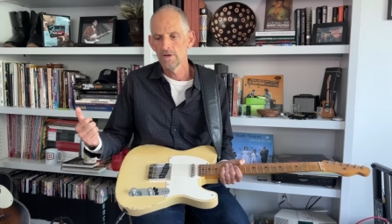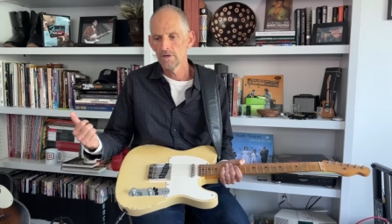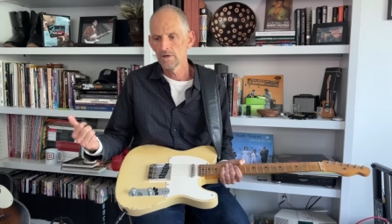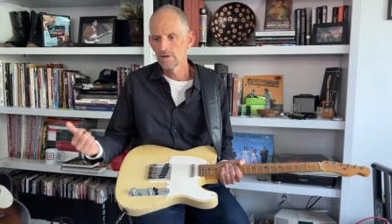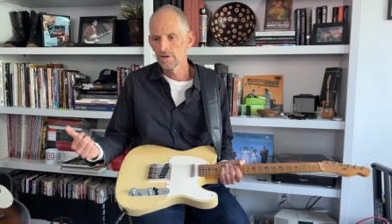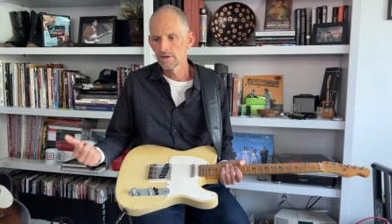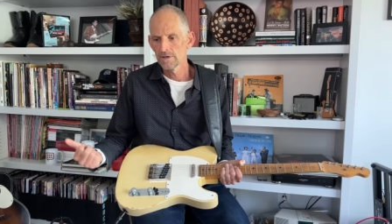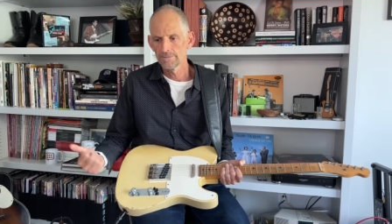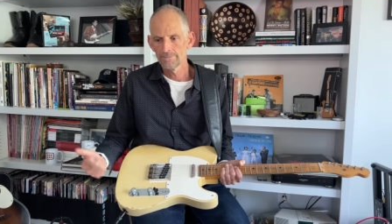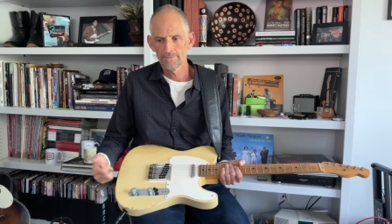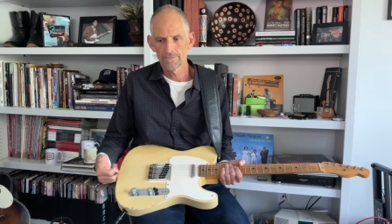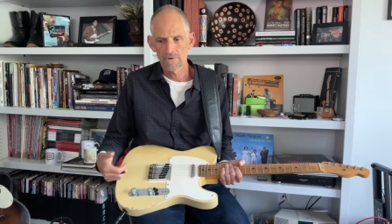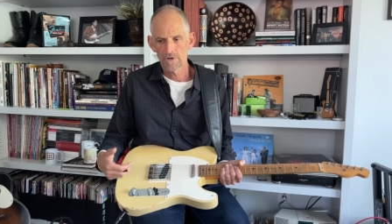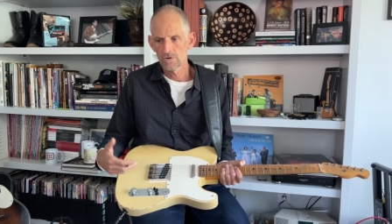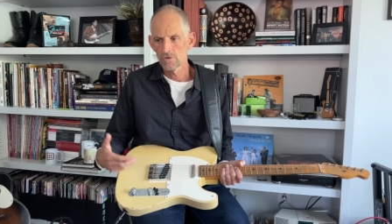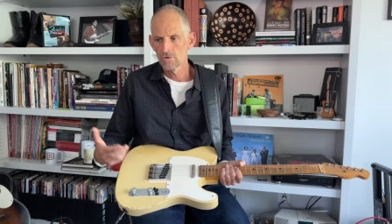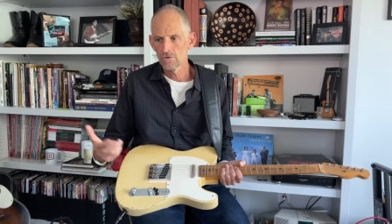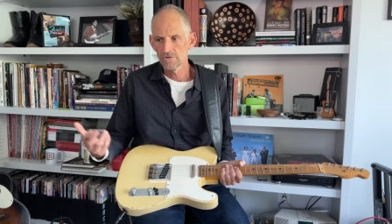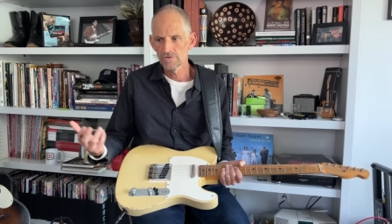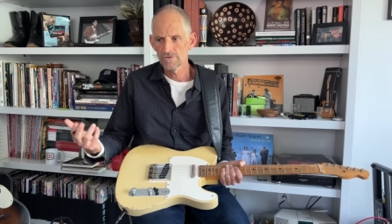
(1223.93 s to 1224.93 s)
uh, of
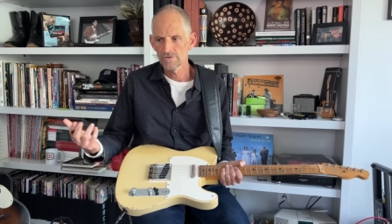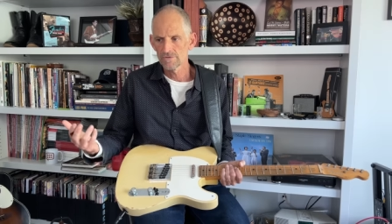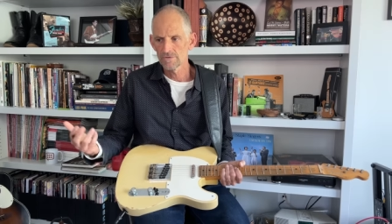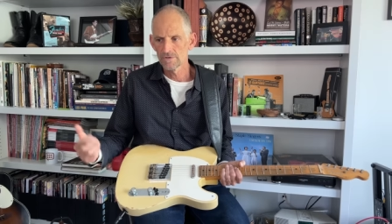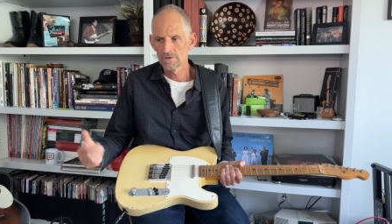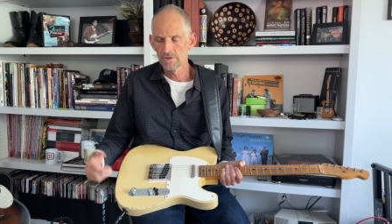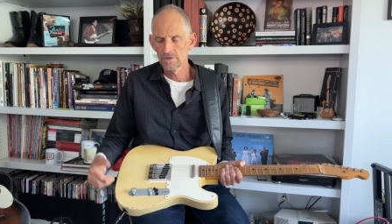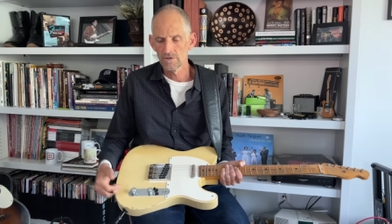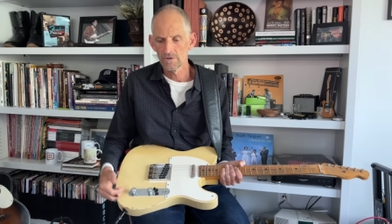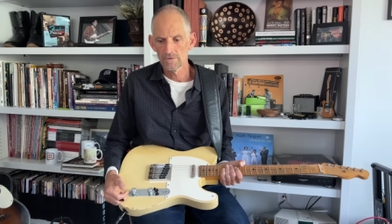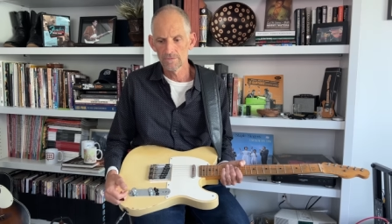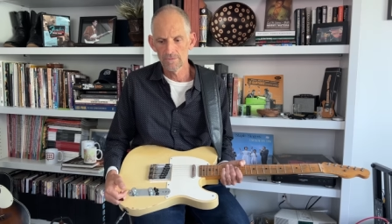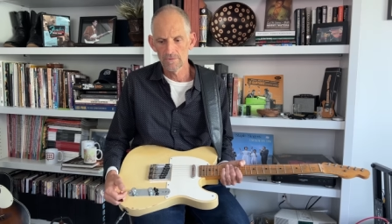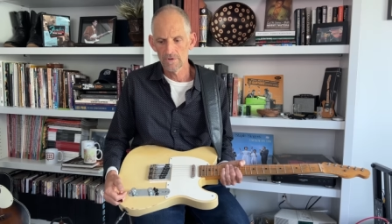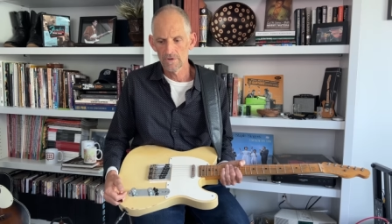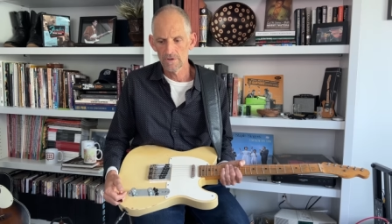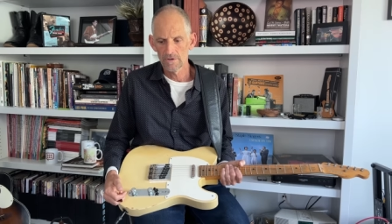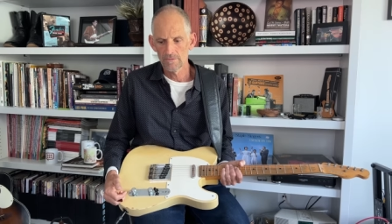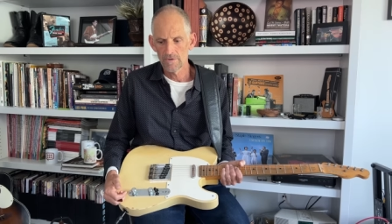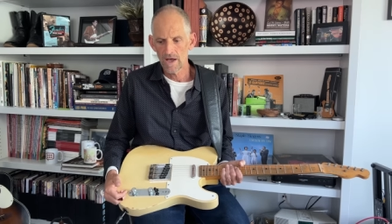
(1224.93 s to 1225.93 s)
course, you know,
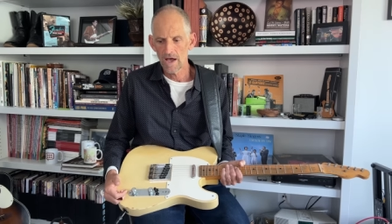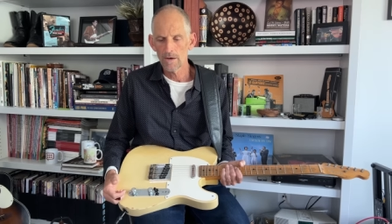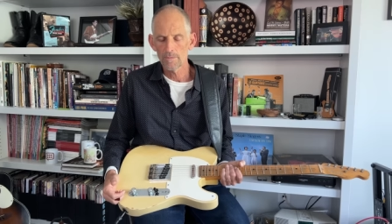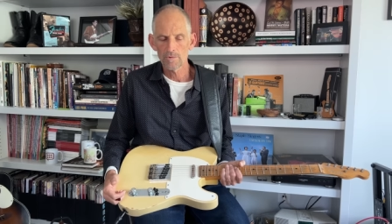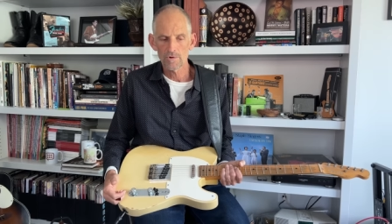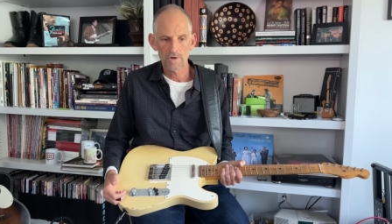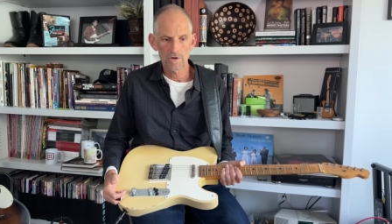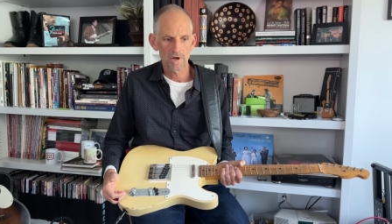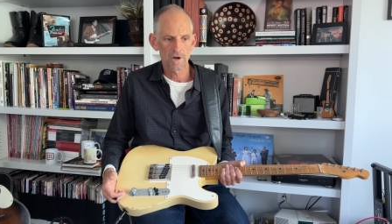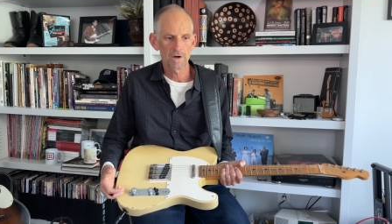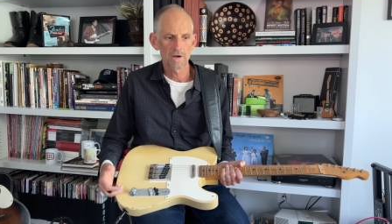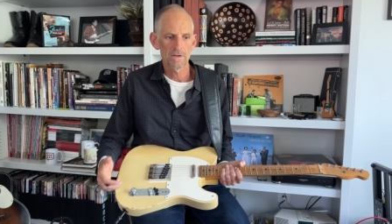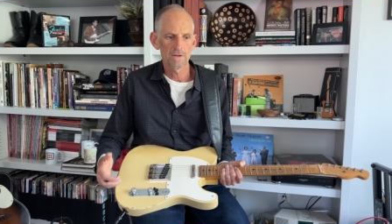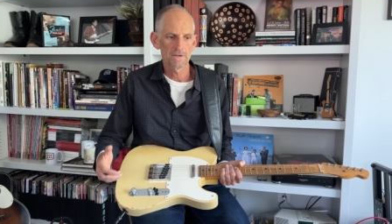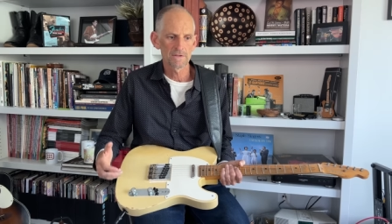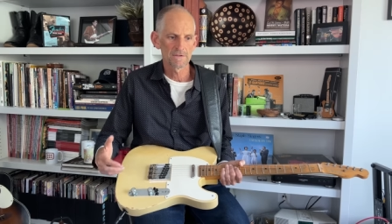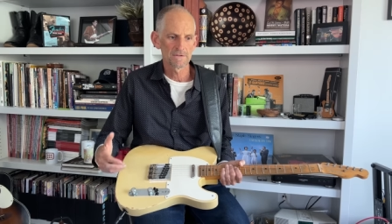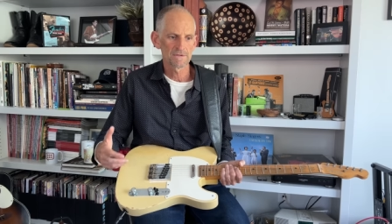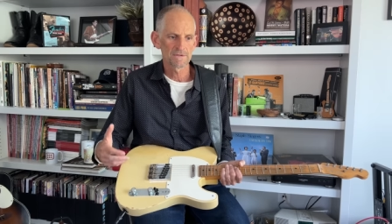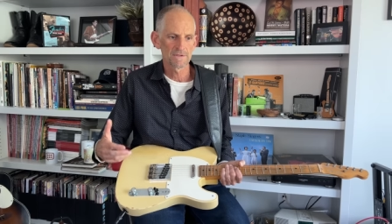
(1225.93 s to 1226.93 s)
uh, Albert
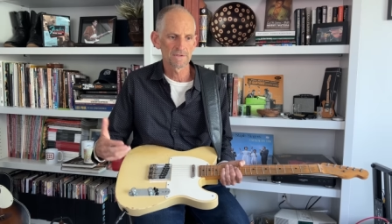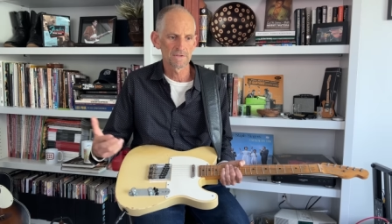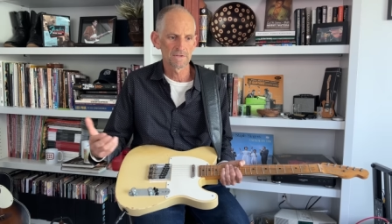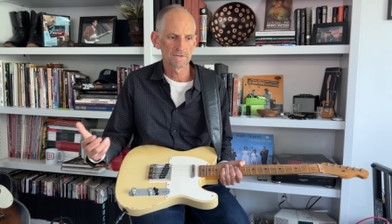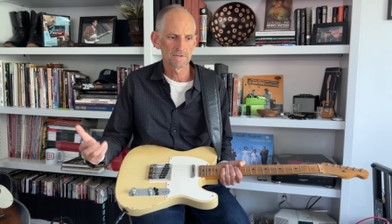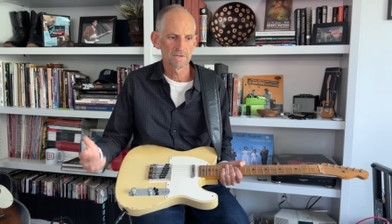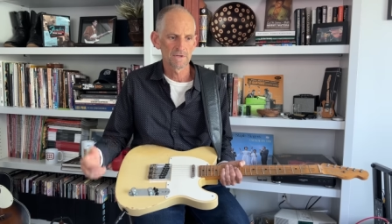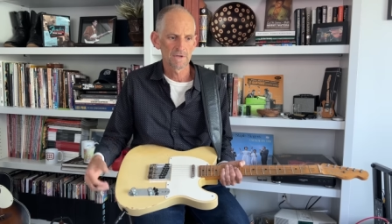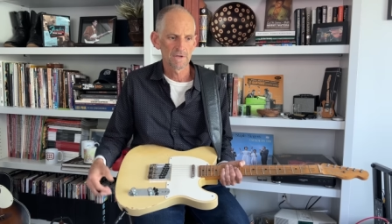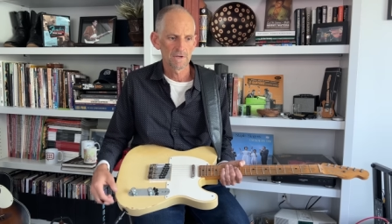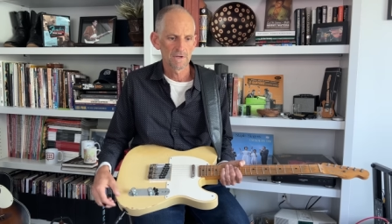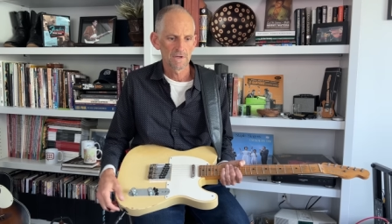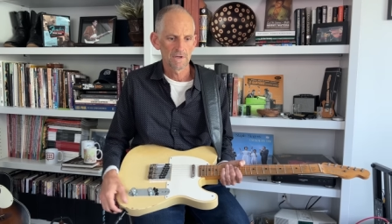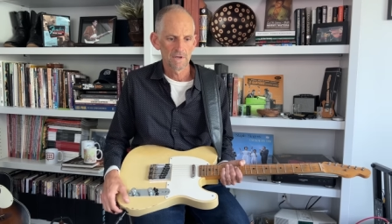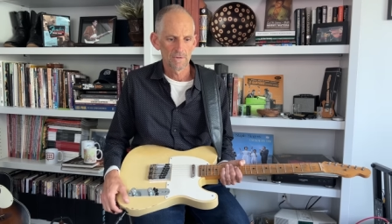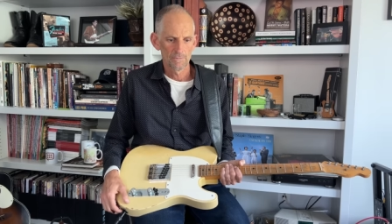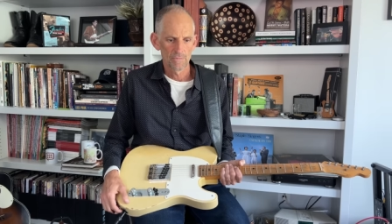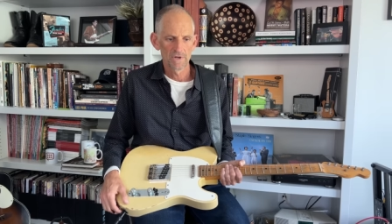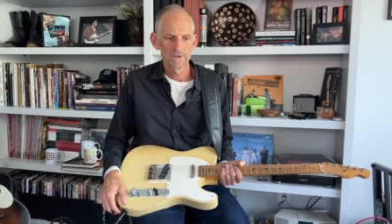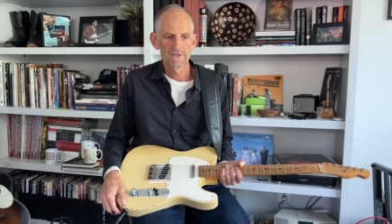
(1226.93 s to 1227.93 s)
Collins and,
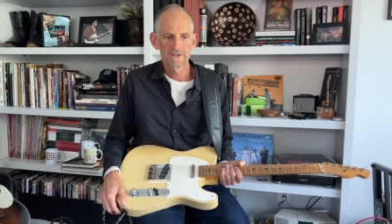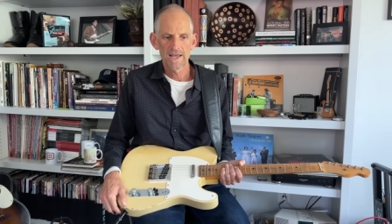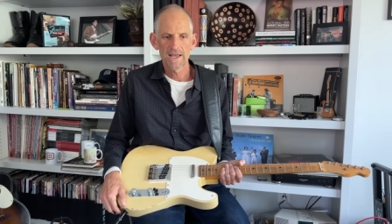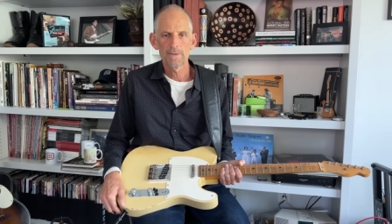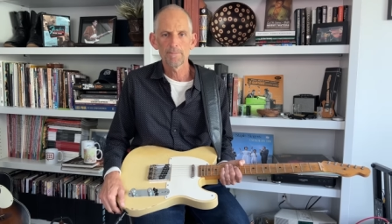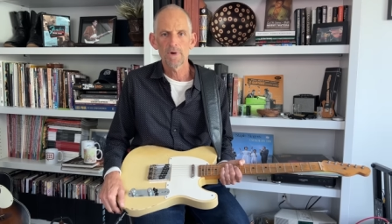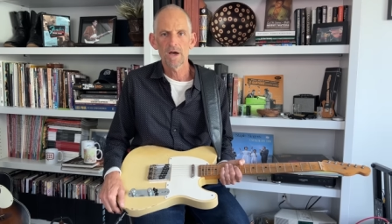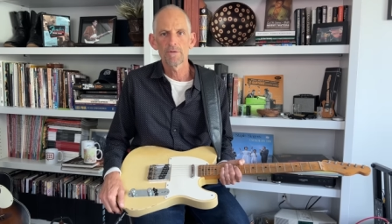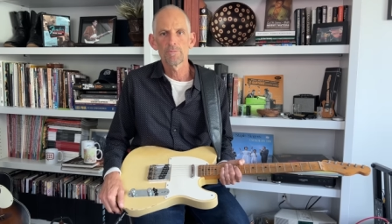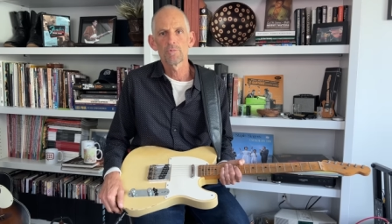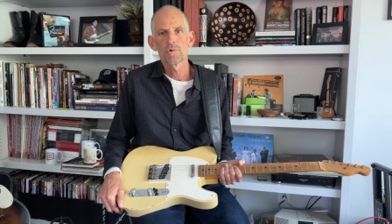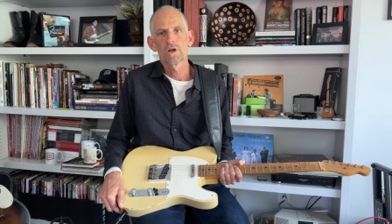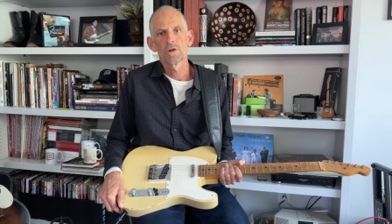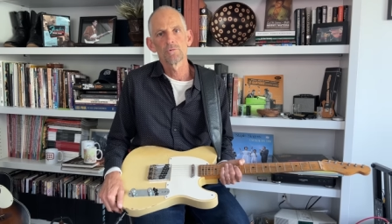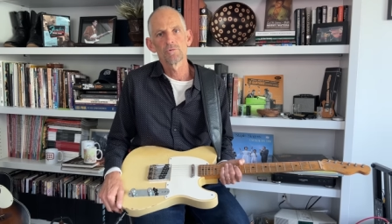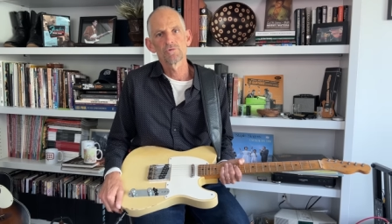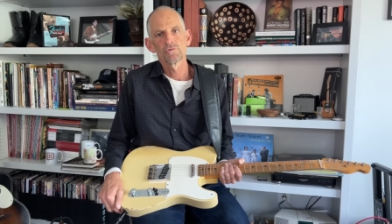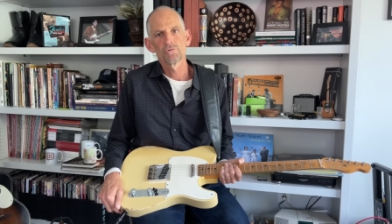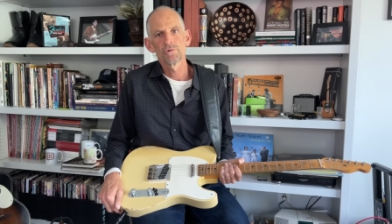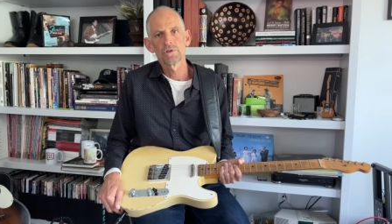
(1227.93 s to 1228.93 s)
but Gatemouth Brown
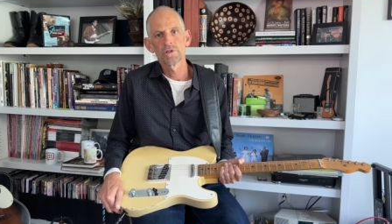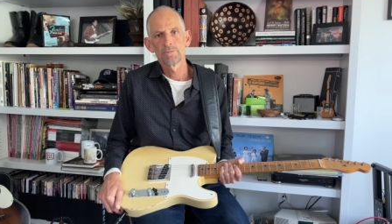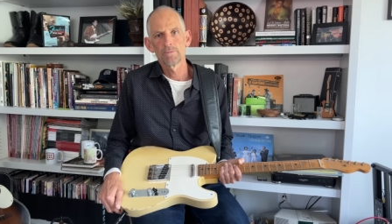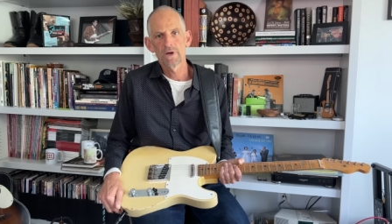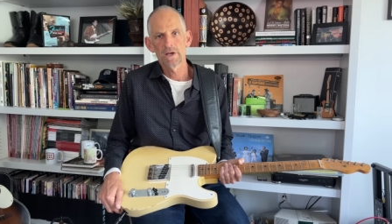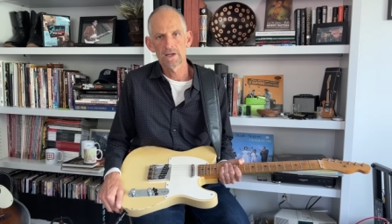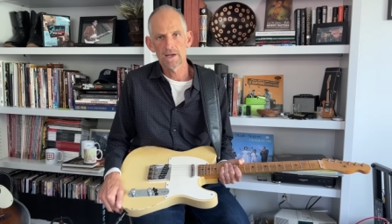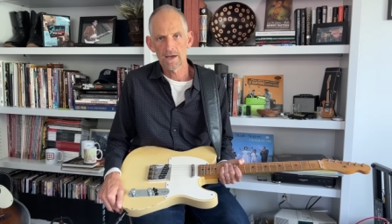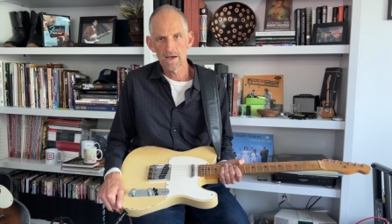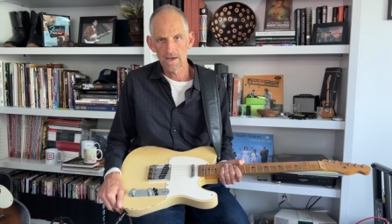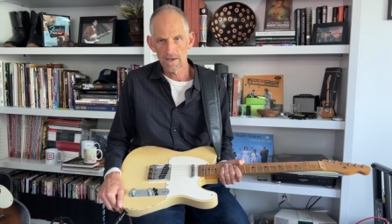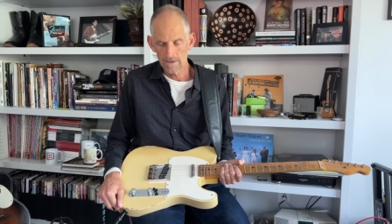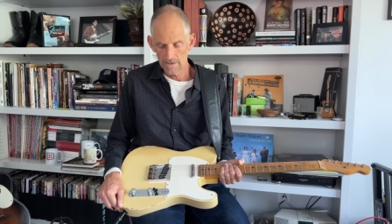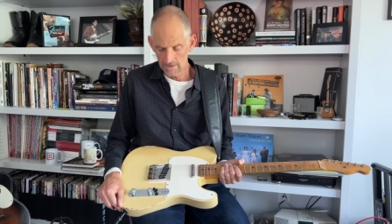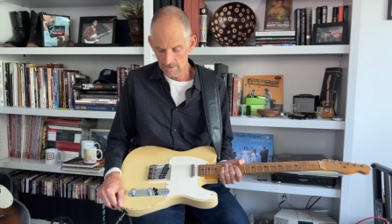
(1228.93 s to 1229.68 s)
was really my guy.